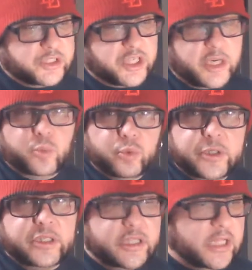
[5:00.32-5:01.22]
which I
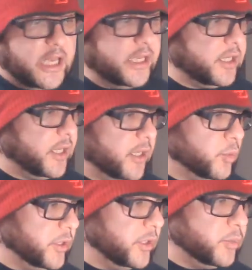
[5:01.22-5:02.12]
really like and I
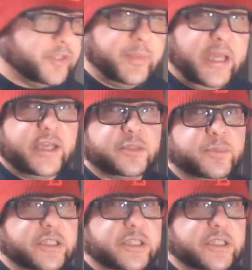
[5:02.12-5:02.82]
really respect